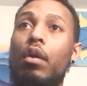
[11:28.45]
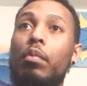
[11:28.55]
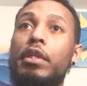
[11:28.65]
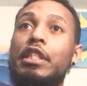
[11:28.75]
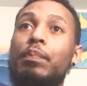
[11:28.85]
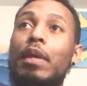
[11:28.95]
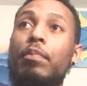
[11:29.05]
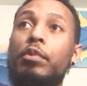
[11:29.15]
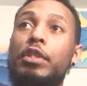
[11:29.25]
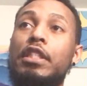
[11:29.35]
which is
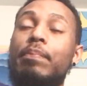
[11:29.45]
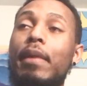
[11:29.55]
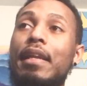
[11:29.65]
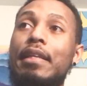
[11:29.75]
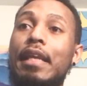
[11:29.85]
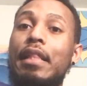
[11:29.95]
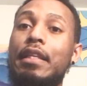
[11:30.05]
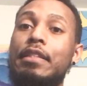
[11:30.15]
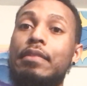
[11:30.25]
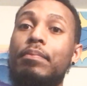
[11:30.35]
people just spending
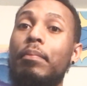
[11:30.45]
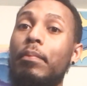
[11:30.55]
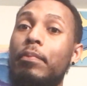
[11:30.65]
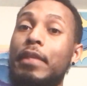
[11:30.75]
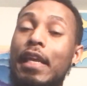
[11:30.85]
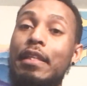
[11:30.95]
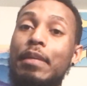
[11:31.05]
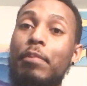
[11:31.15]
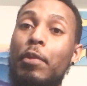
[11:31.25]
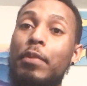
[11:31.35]
daily
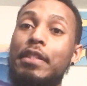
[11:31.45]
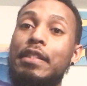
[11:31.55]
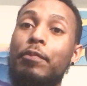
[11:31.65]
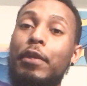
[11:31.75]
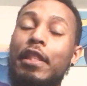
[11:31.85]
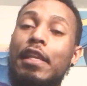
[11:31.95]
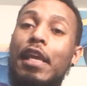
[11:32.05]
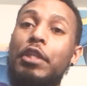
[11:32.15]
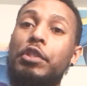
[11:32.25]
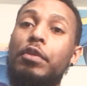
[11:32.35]
moments within
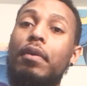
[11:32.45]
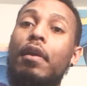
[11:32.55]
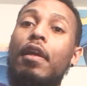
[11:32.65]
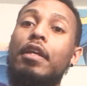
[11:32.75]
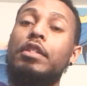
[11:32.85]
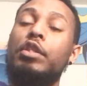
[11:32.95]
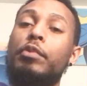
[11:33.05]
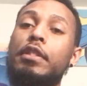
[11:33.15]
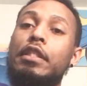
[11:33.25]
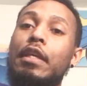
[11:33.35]
nature to
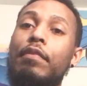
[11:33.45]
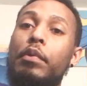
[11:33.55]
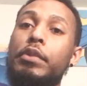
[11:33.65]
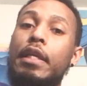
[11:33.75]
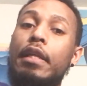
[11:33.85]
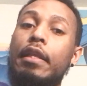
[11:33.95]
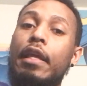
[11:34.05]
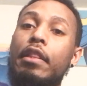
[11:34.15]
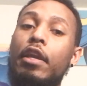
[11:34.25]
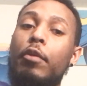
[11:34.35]
receive those healing
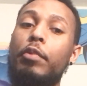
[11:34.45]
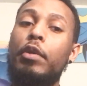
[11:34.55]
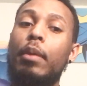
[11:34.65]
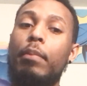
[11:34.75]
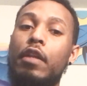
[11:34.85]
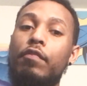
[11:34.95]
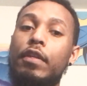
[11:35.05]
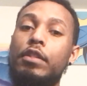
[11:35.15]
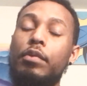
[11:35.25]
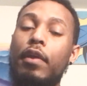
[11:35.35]
and therapeutic
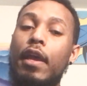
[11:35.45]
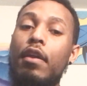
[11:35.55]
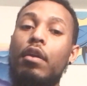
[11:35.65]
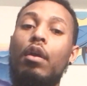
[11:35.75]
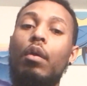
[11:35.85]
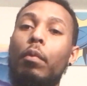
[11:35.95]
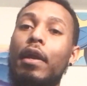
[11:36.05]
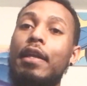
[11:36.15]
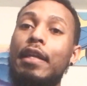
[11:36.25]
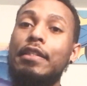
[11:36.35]
benefits. Okay, we're
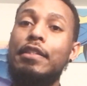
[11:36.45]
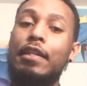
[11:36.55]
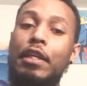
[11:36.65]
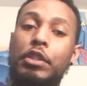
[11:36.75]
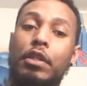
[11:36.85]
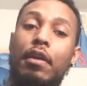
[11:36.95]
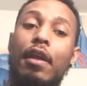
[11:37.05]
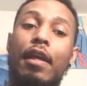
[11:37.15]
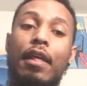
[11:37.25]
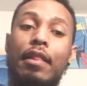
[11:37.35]
connected to nature.
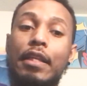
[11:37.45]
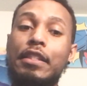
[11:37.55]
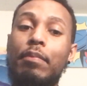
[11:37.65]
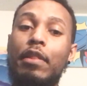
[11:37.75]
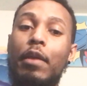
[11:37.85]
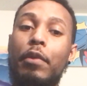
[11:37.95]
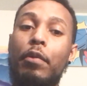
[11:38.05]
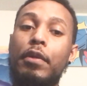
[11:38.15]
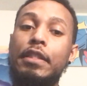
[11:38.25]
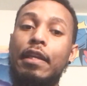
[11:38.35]
That's something that we
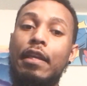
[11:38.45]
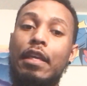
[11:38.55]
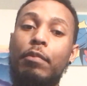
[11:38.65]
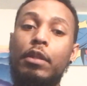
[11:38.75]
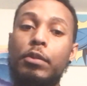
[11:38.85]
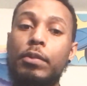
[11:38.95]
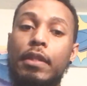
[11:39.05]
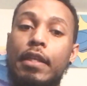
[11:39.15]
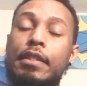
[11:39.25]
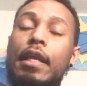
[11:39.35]
always need to keep close with
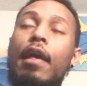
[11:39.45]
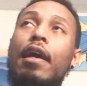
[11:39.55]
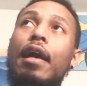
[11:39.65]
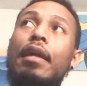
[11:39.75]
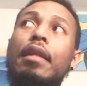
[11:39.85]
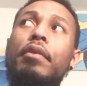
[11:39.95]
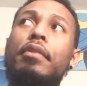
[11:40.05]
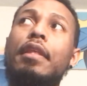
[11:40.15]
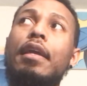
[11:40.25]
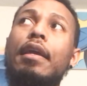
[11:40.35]
us. Another
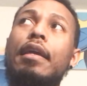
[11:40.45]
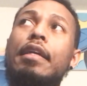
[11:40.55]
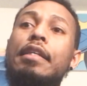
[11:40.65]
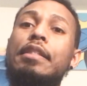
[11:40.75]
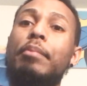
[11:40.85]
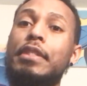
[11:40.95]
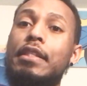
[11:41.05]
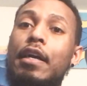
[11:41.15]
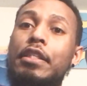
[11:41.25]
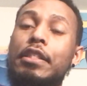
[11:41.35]
thing is
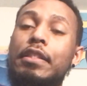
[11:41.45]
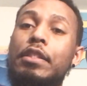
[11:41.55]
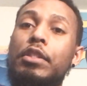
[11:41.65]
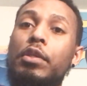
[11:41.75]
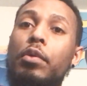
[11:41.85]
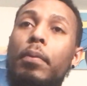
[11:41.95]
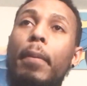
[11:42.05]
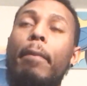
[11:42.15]
massages. So